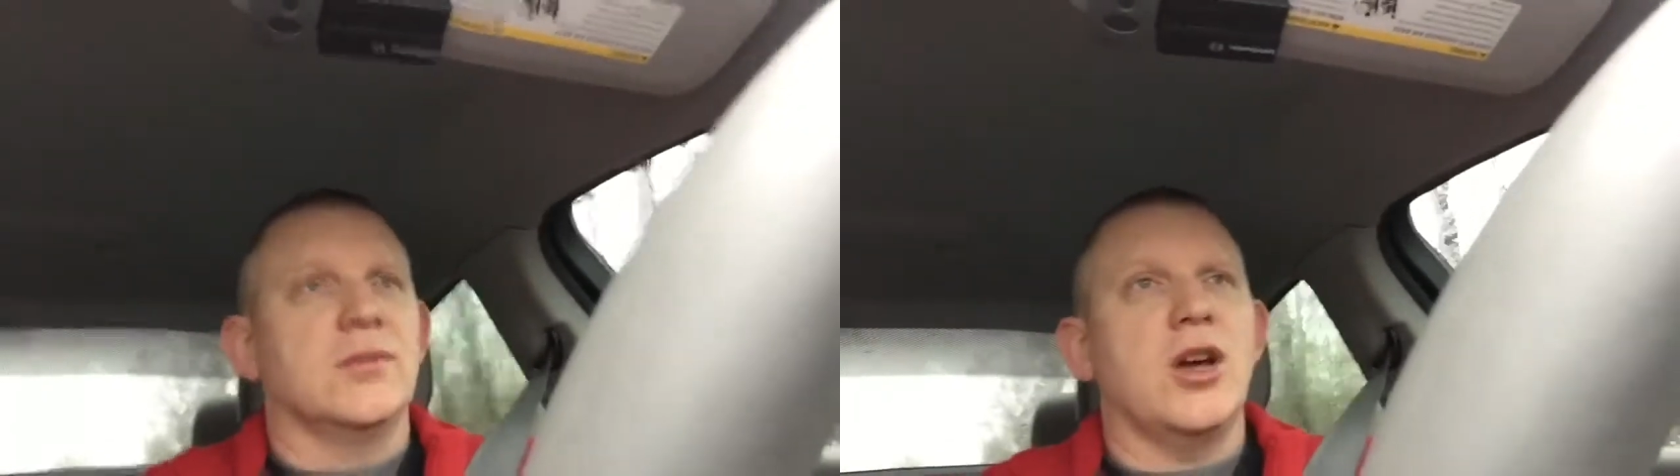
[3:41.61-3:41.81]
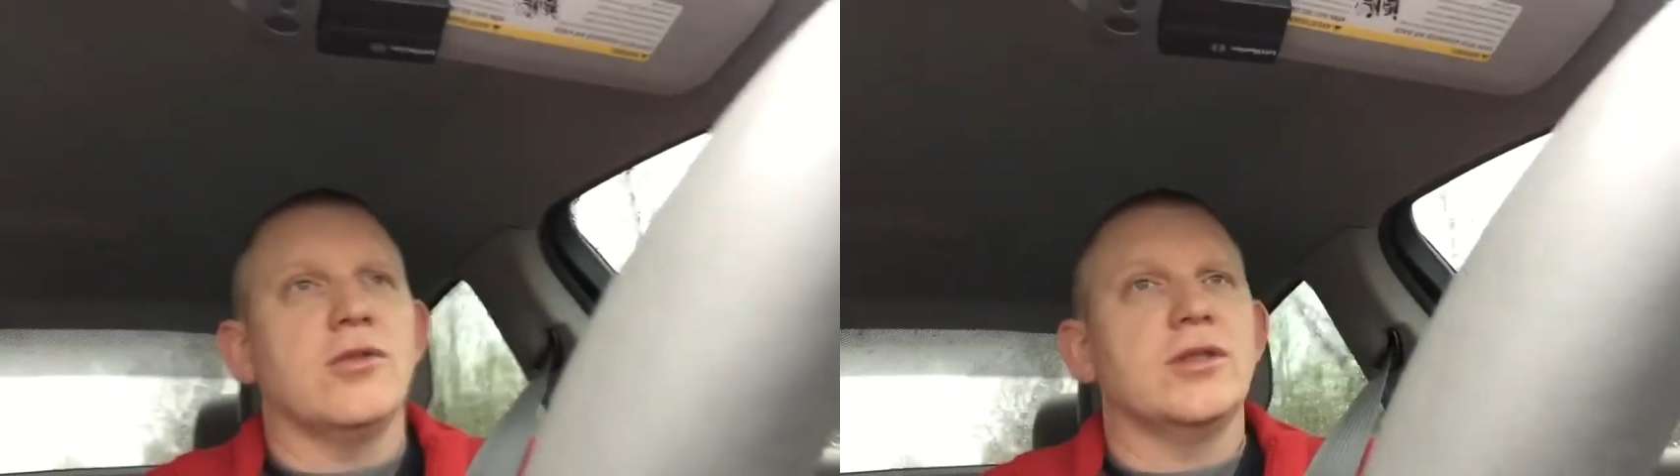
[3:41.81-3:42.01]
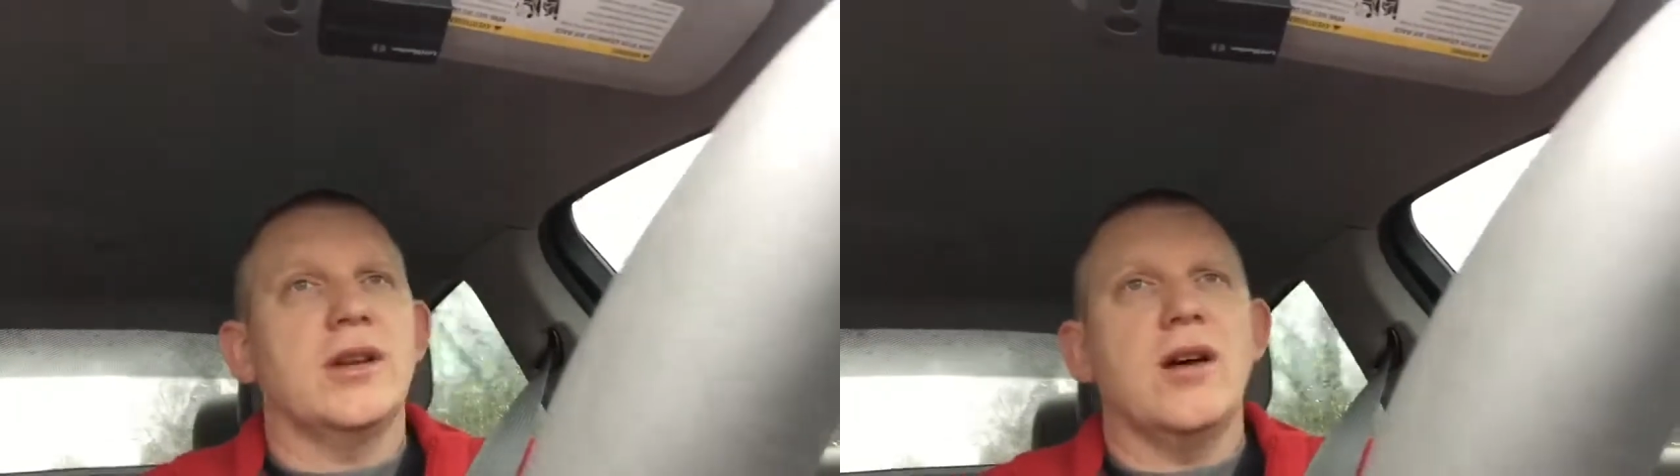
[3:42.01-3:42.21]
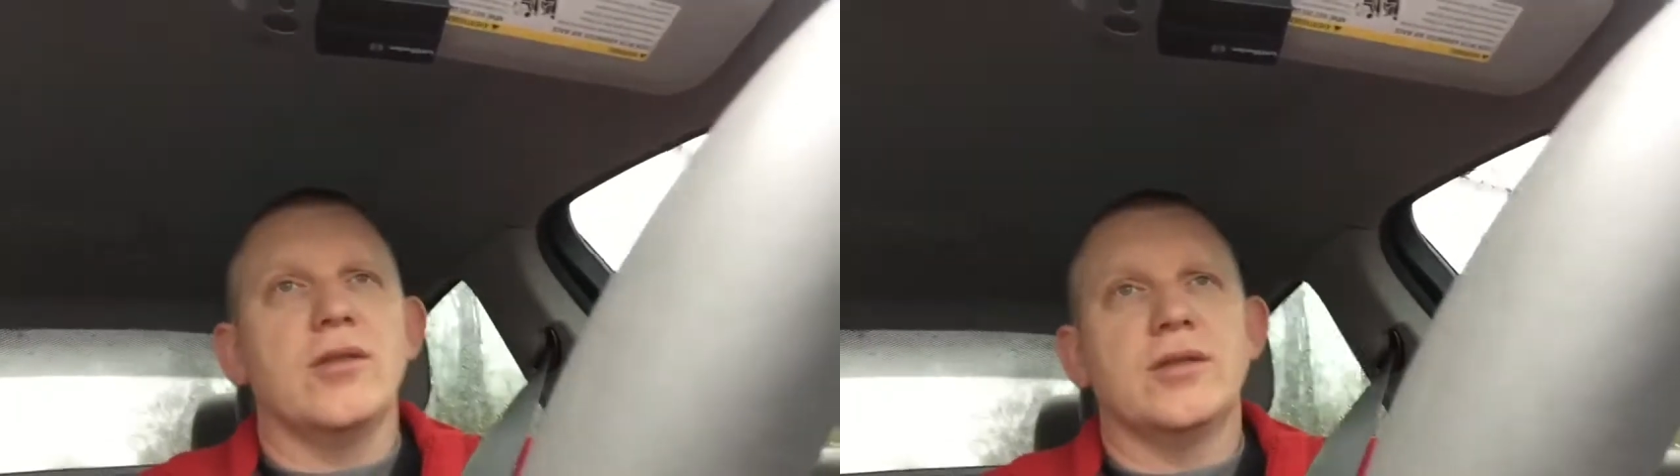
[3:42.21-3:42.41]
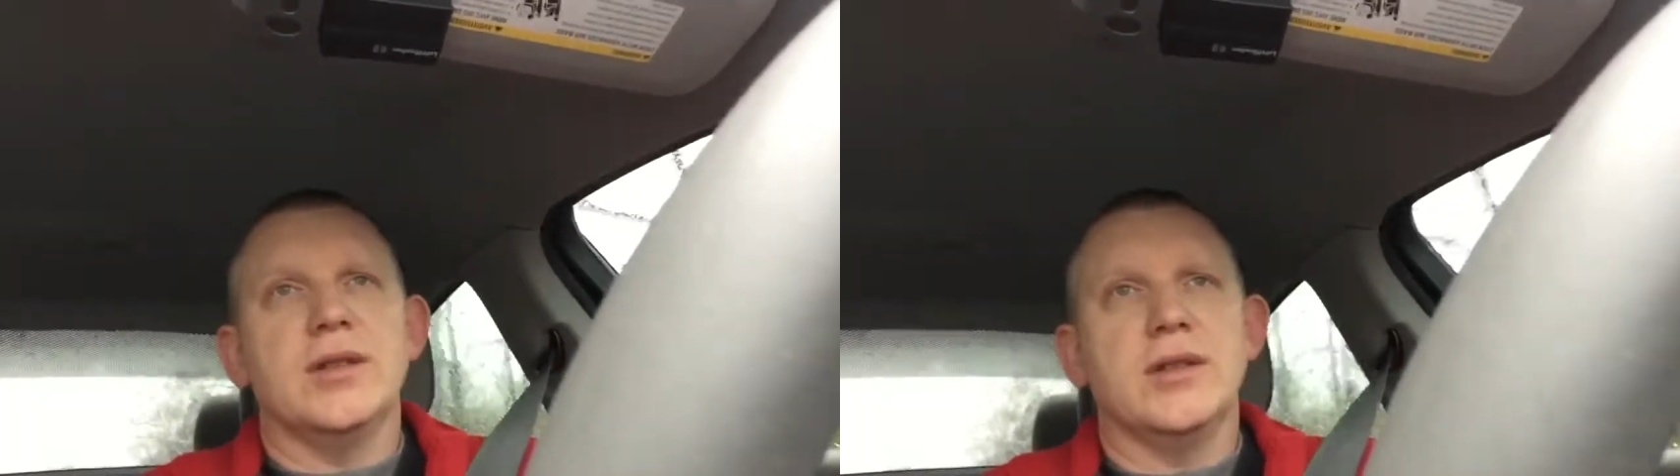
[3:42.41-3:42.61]
coast to
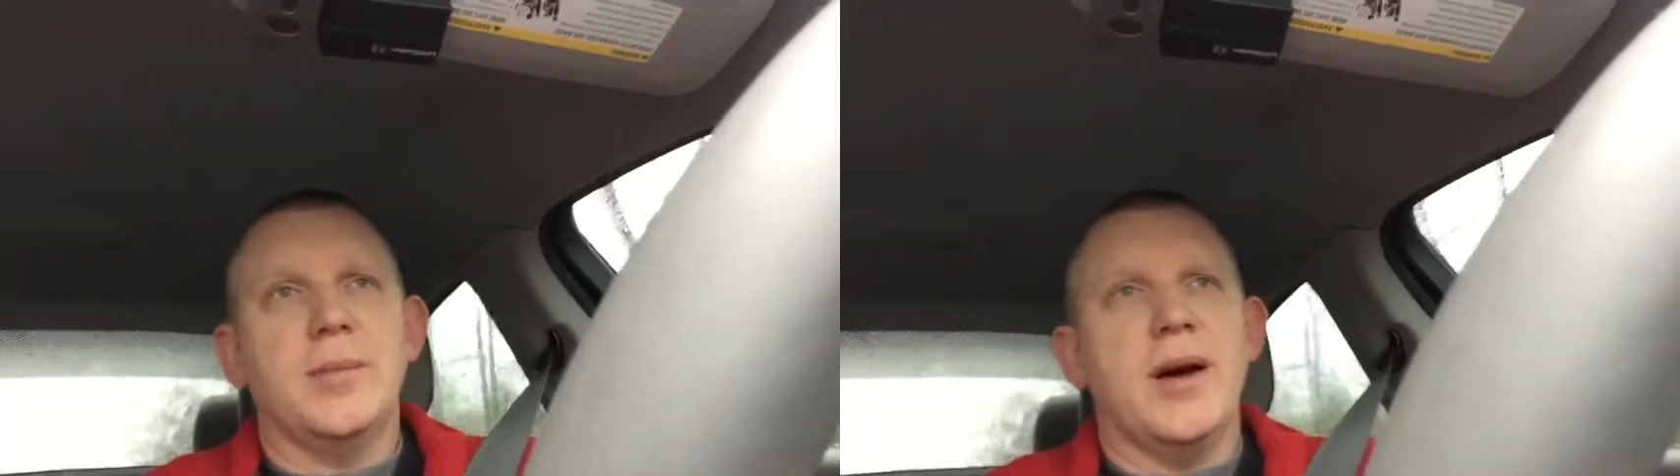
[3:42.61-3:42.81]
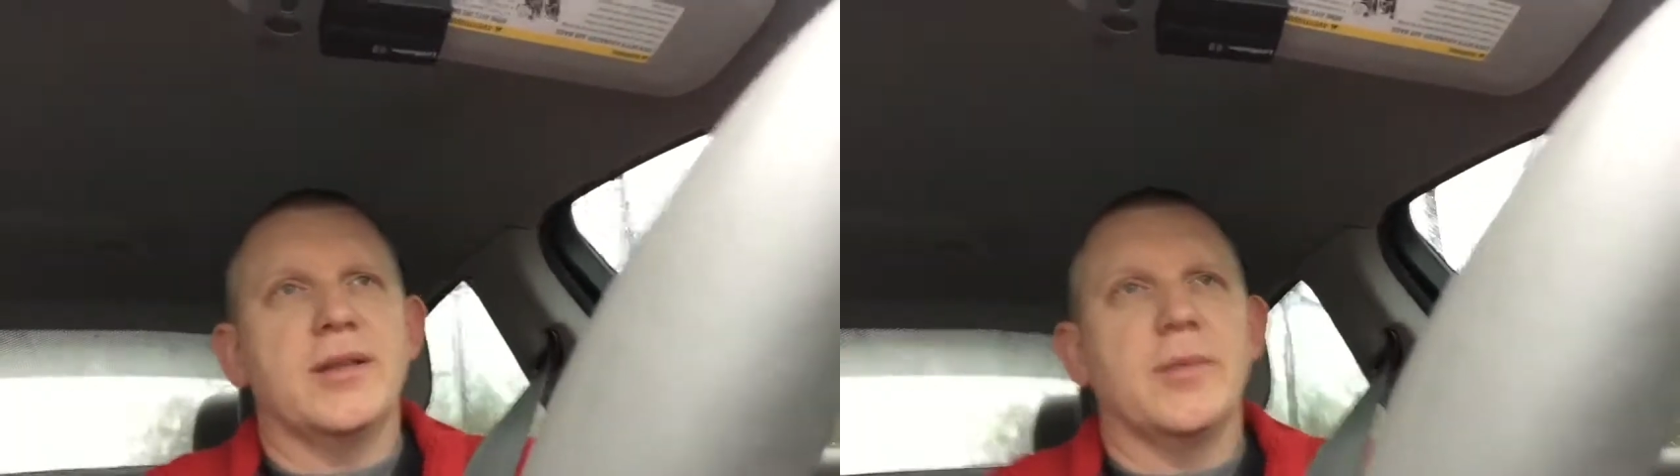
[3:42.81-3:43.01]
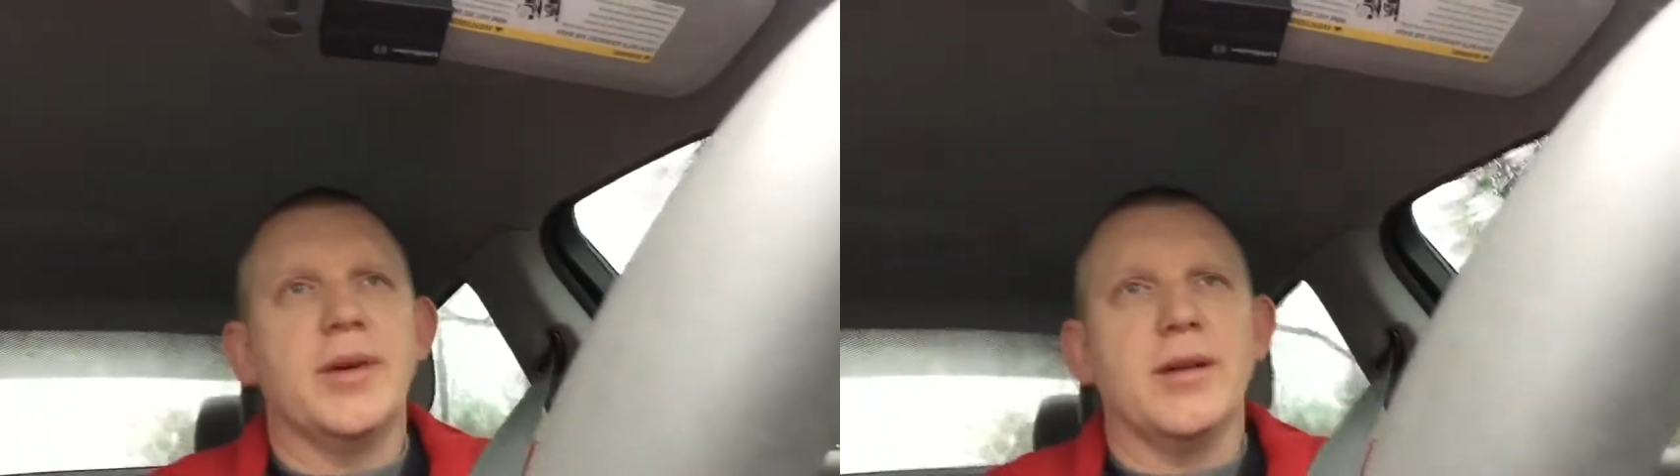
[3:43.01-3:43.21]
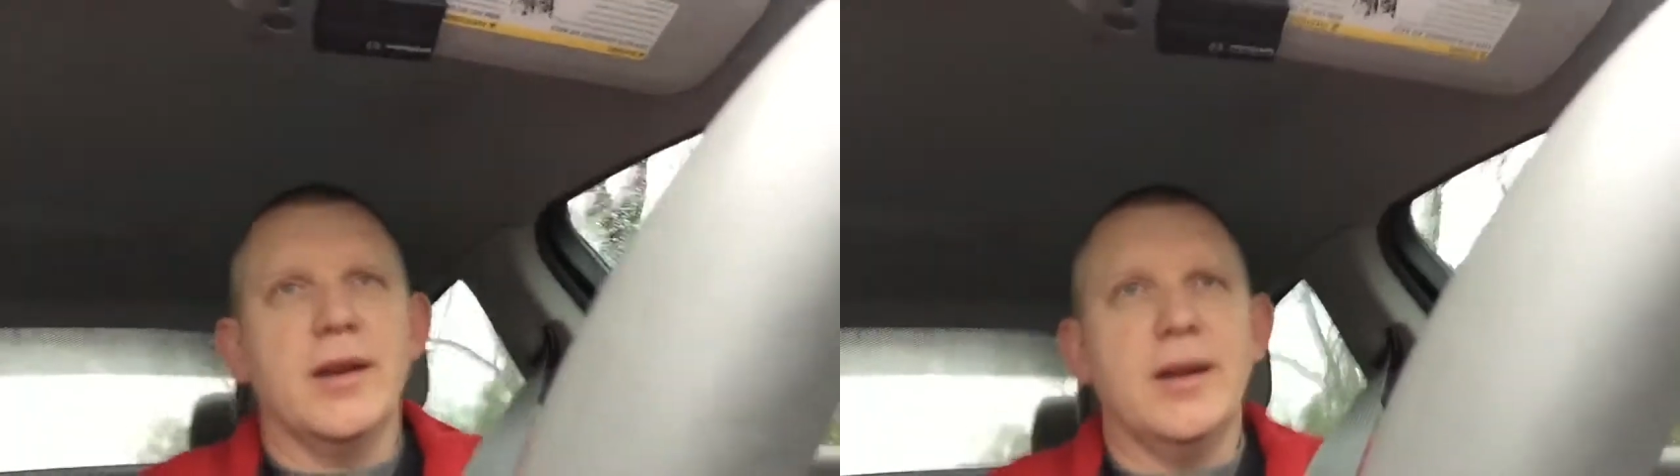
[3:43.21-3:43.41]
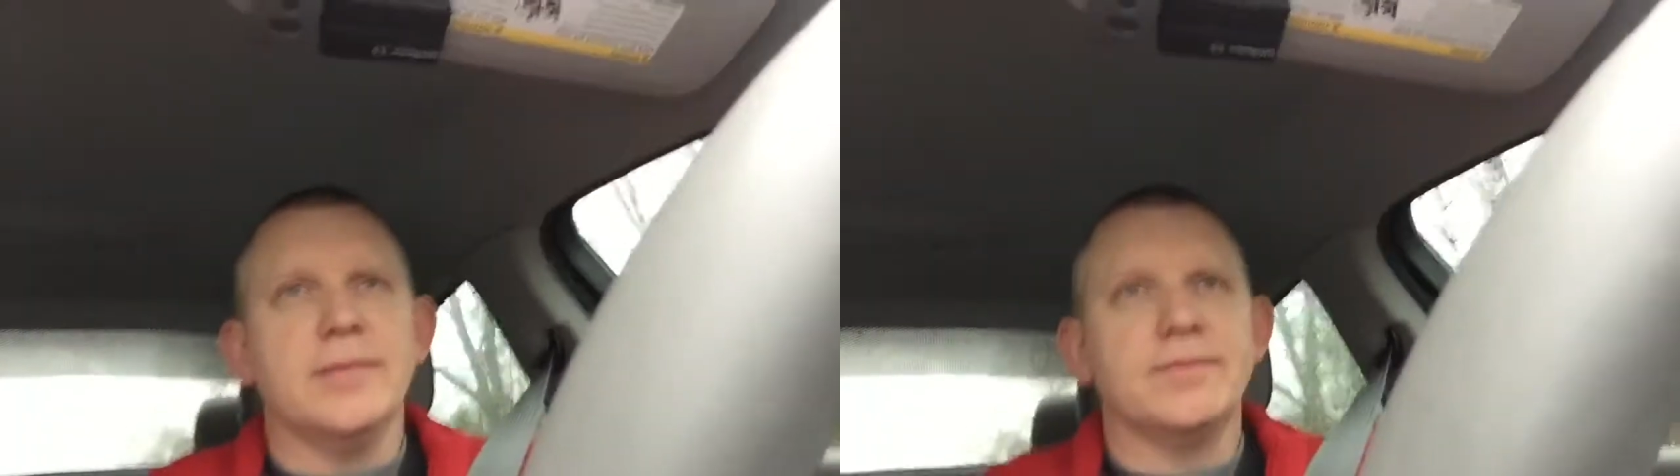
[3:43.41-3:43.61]
coast is a possibility.